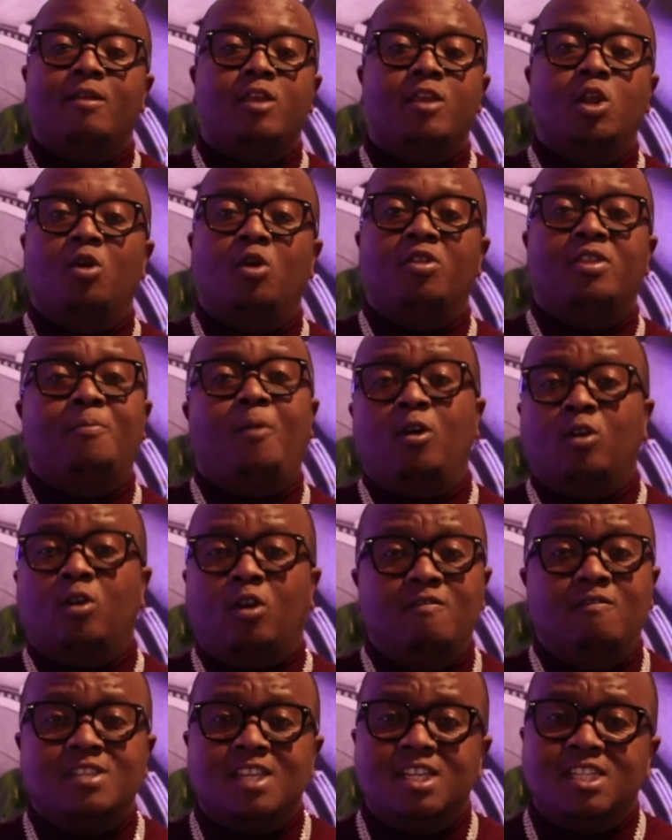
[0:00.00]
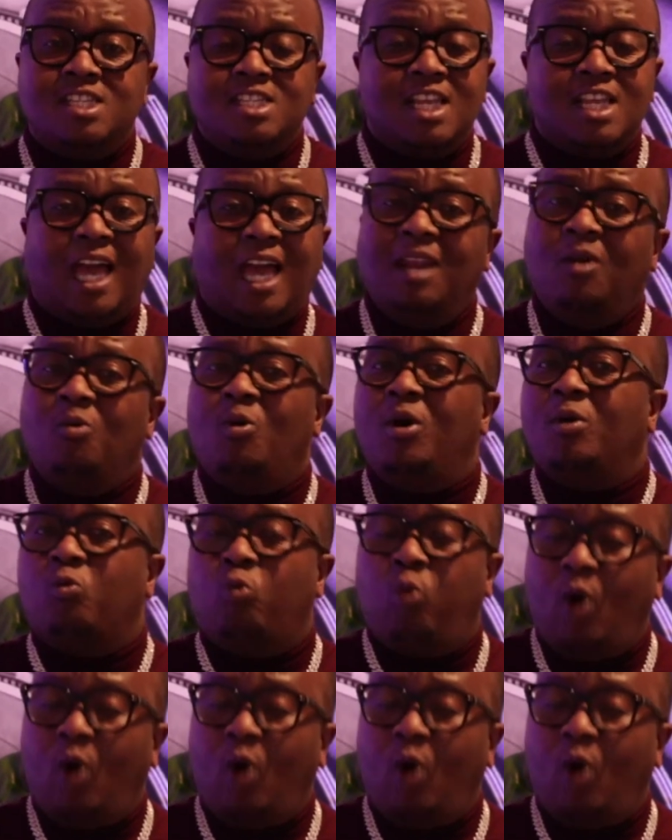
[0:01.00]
the boat conversation kind of went